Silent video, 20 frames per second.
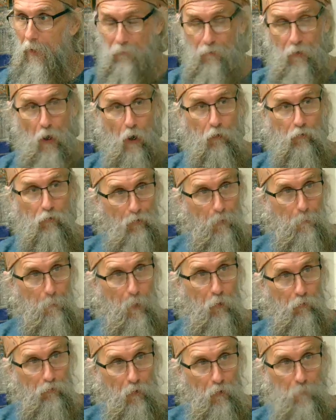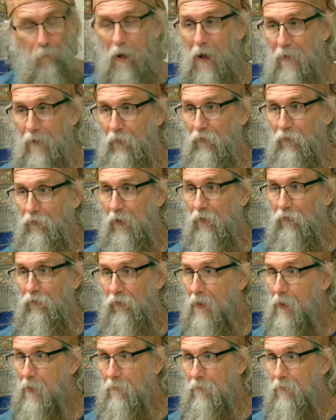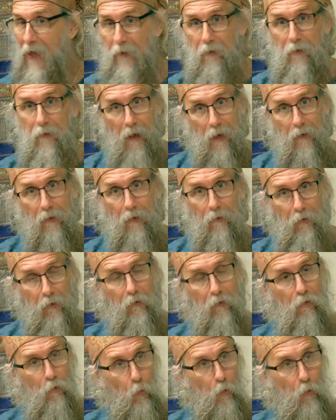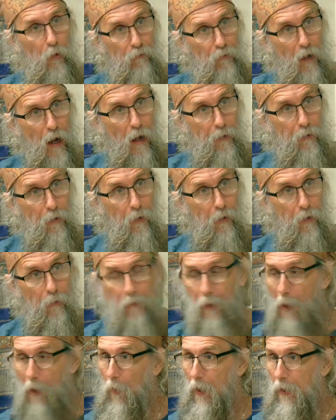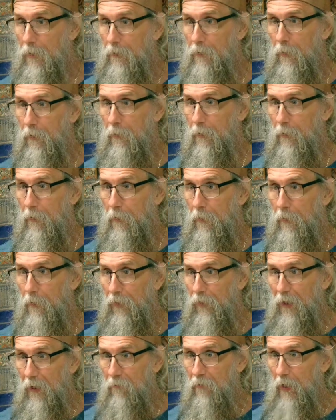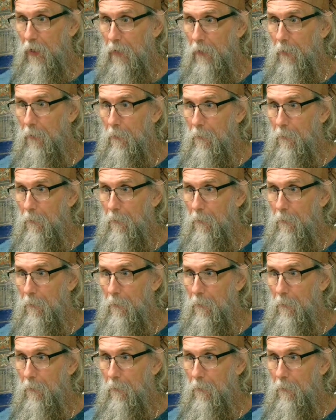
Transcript: of those supposed prophecies that have added anything to the Word of God. Not one. Think of it.